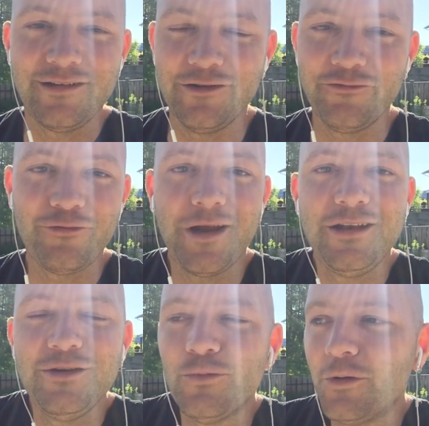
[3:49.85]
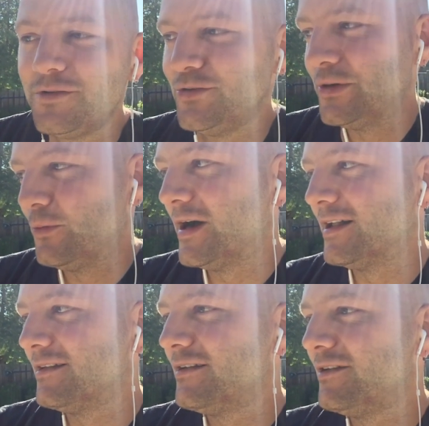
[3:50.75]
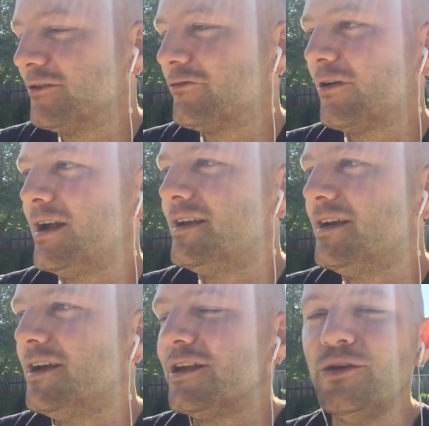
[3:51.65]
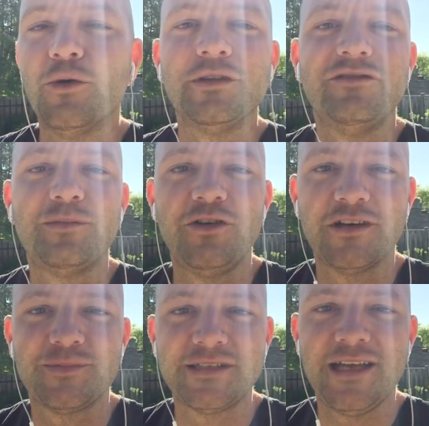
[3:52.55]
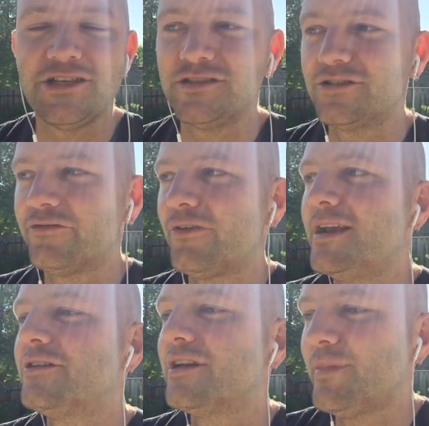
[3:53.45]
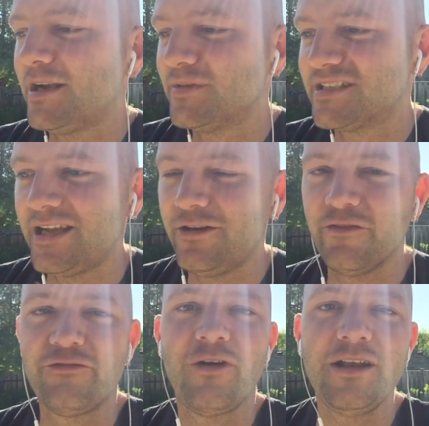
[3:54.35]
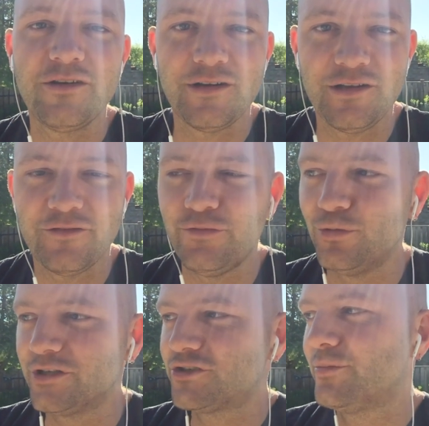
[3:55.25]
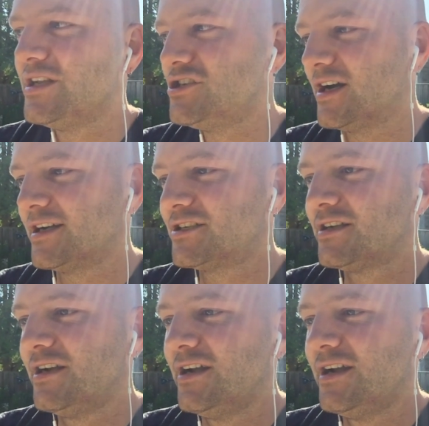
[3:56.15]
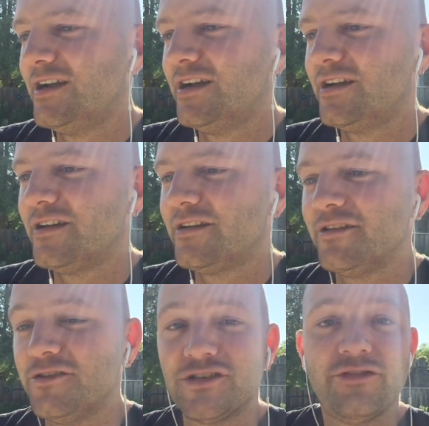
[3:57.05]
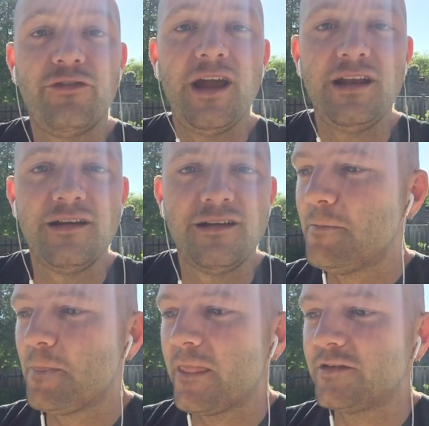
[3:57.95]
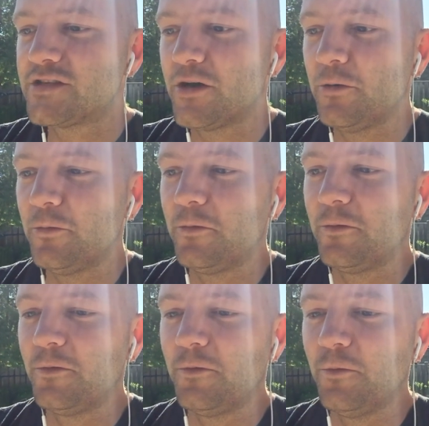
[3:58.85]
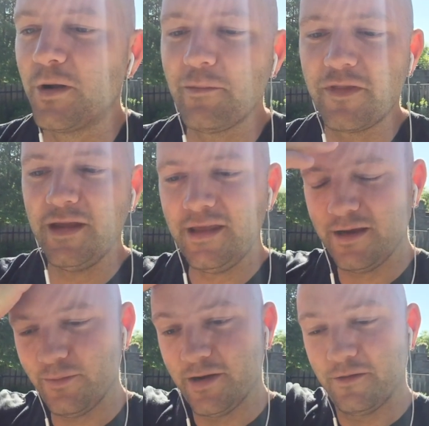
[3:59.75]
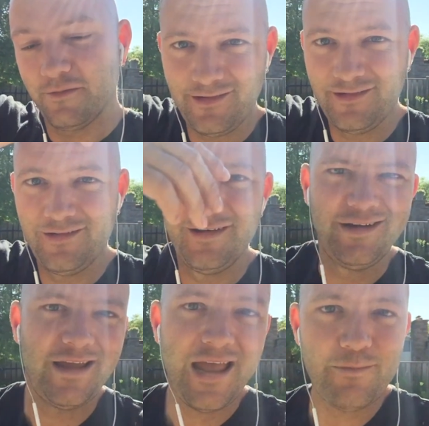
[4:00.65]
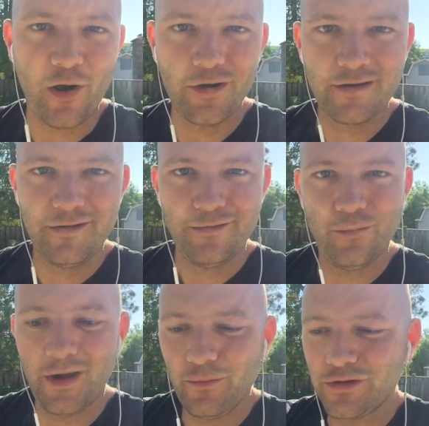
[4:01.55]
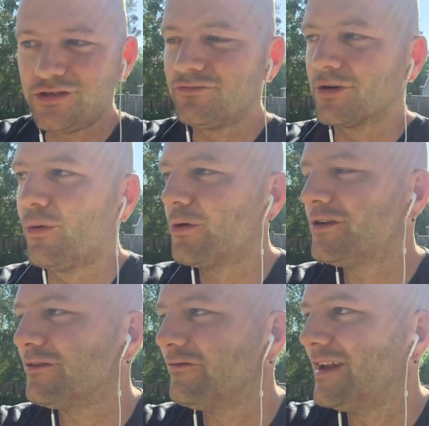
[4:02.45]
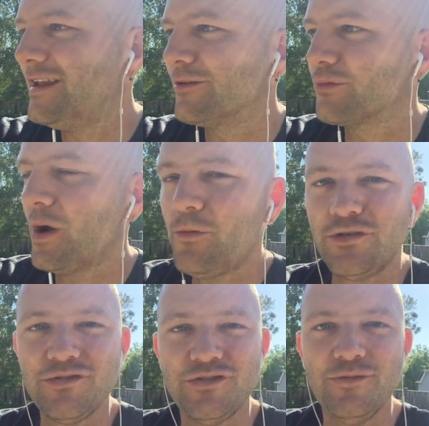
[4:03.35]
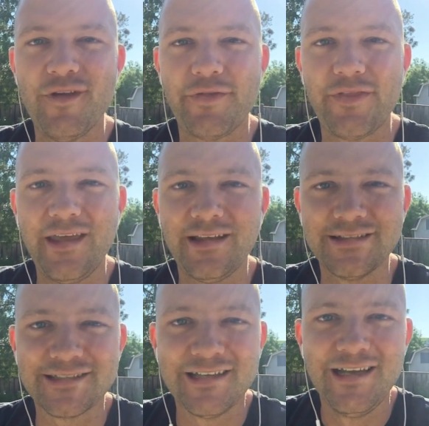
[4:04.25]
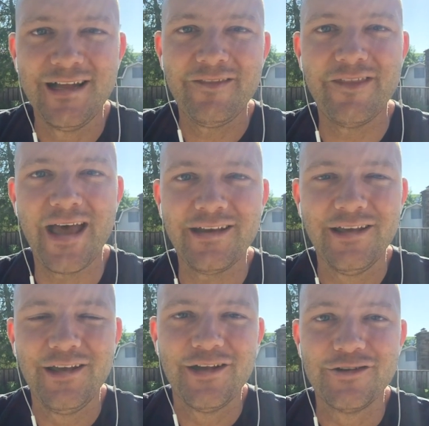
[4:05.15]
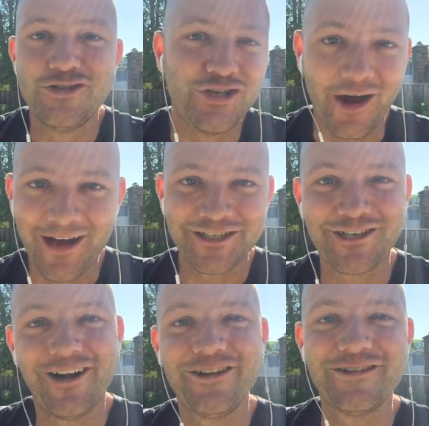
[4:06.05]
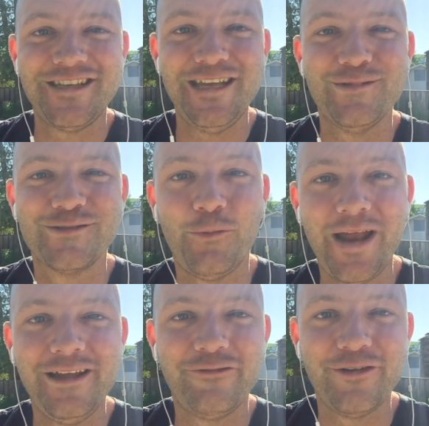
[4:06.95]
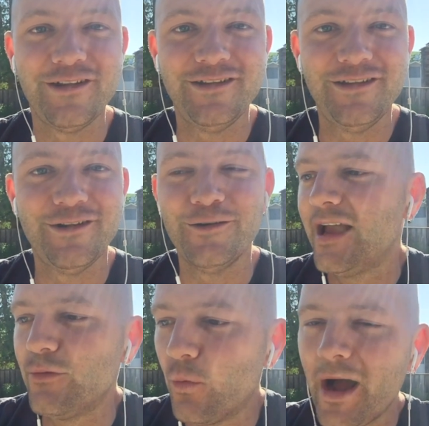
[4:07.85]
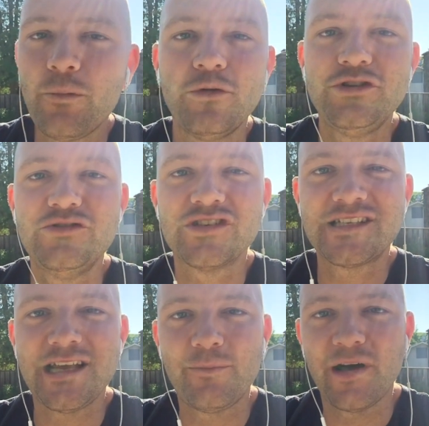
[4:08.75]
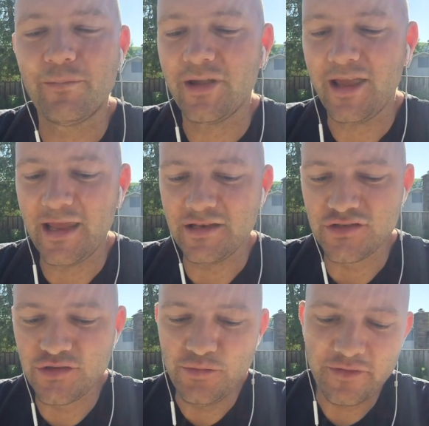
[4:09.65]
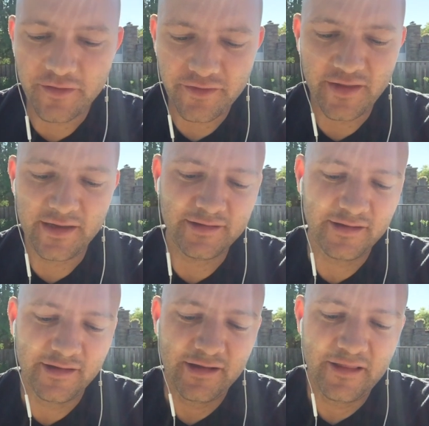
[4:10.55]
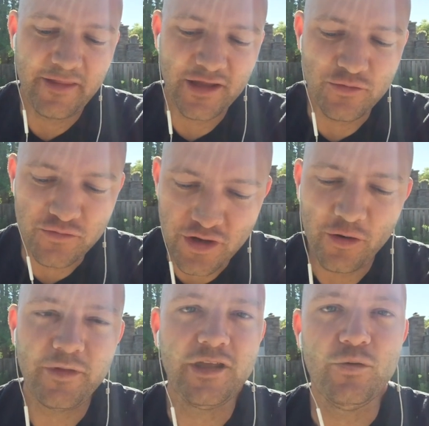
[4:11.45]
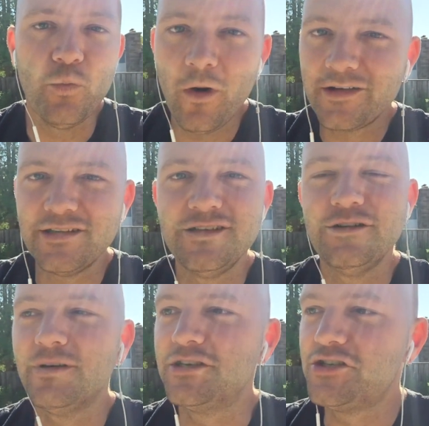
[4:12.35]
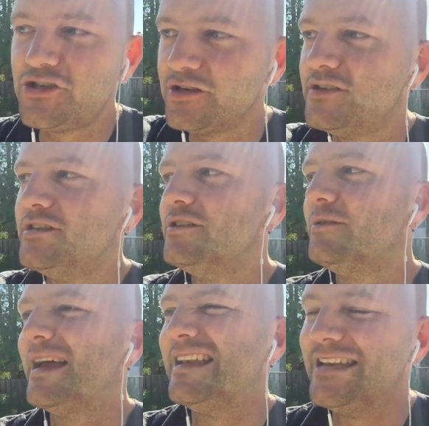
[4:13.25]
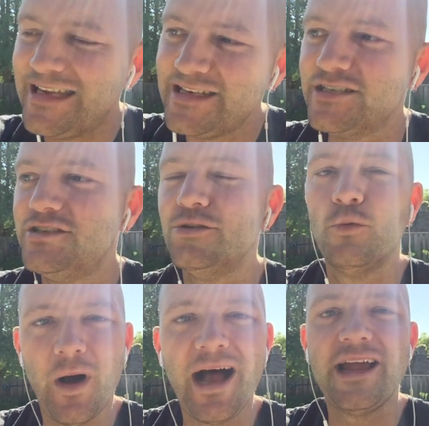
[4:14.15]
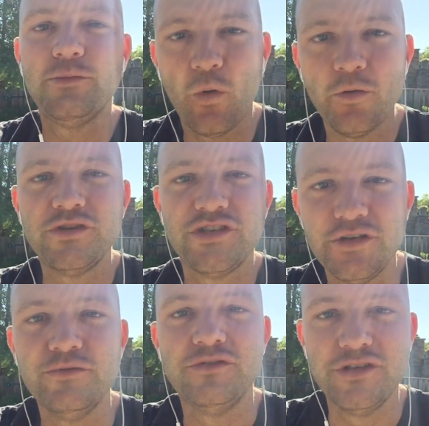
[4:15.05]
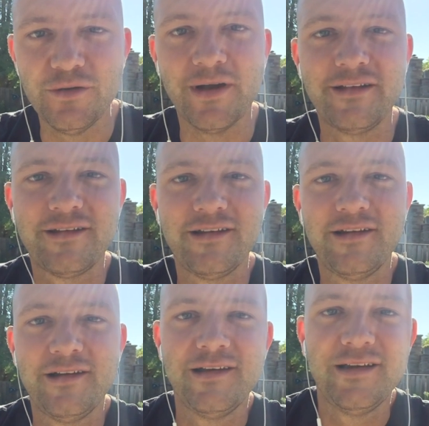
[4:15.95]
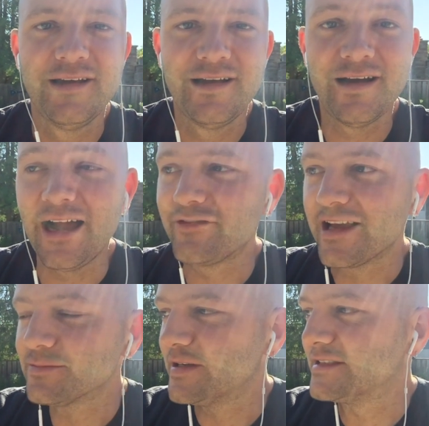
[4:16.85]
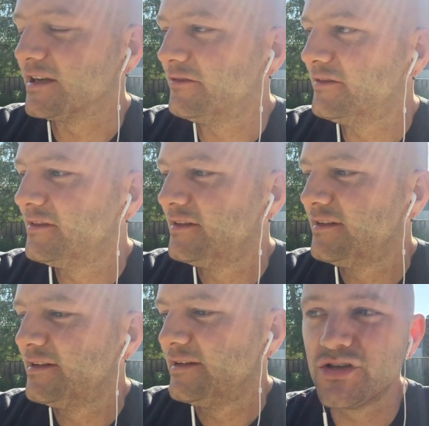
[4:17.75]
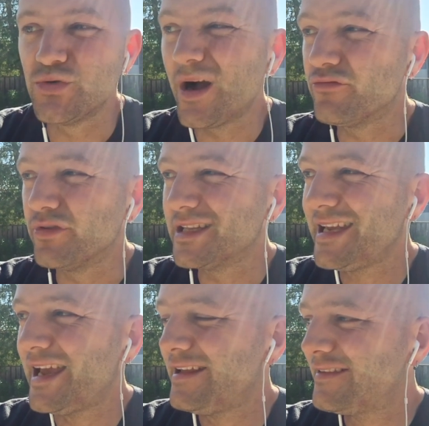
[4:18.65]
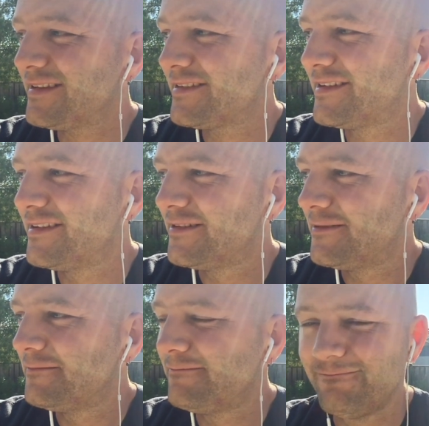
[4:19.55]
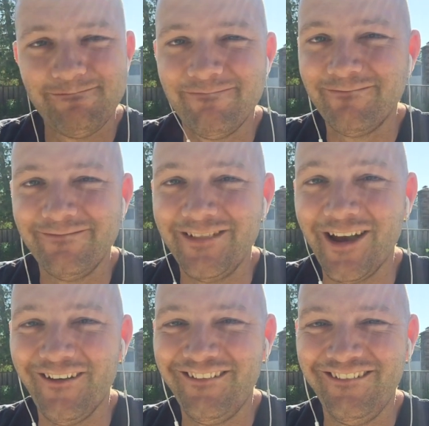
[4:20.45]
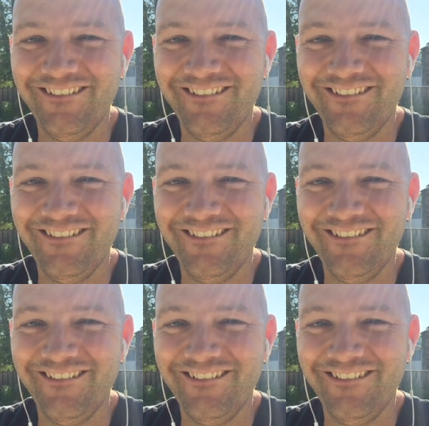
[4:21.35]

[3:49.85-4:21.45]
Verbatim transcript: You're afraid you won't do it well. You're afraid you won't live up to your expectations. You're afraid you're going to make a mistake. You're afraid you're going to look foolish or be judged. You're just afraid. And so when thinking about, hey, Mark, why won't you record your videos? Why won't you do the things that Josh on your team is waiting for you to do? And why won't you just step up and do the thing that you know that you want to do and should do and need to do? Why won't you do it? I have to ask myself, do I really hate this? No.